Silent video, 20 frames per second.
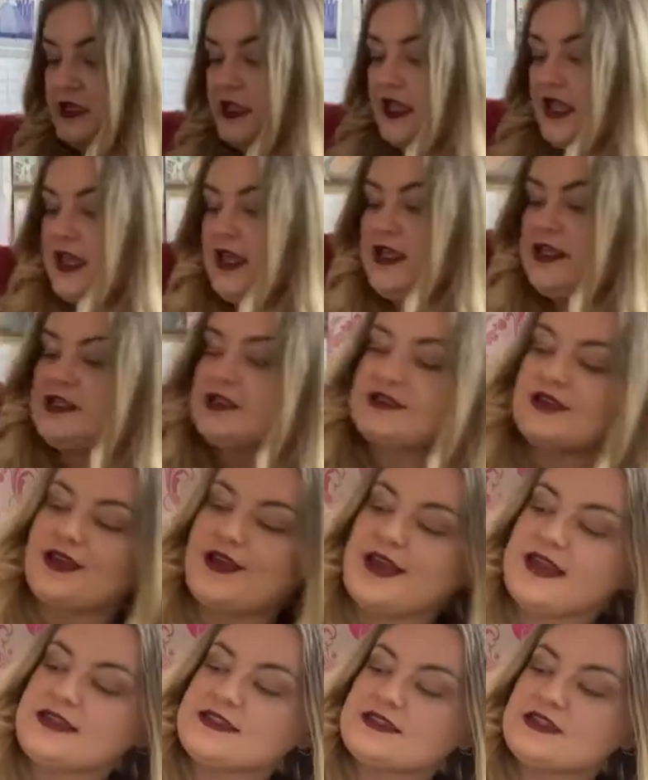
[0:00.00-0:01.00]
king
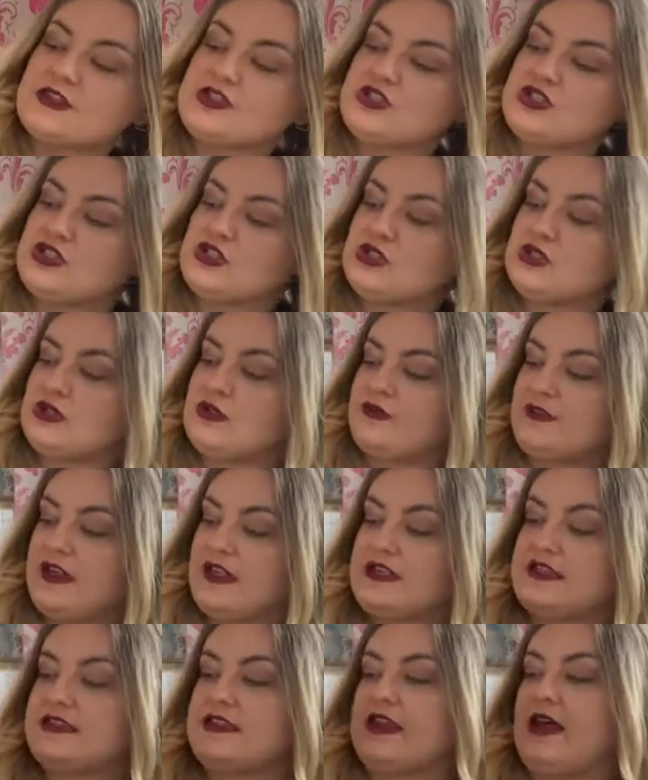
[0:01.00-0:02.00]
size duvet
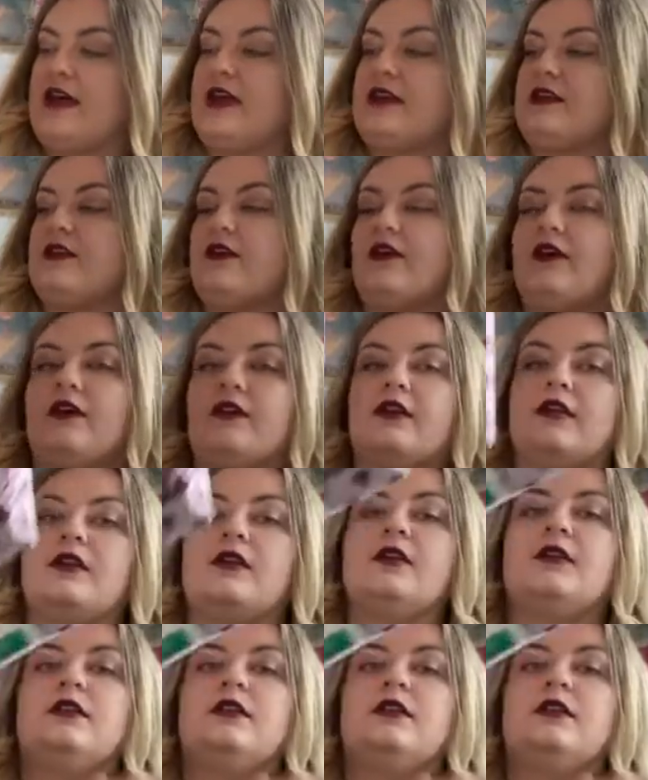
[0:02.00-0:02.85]
that I got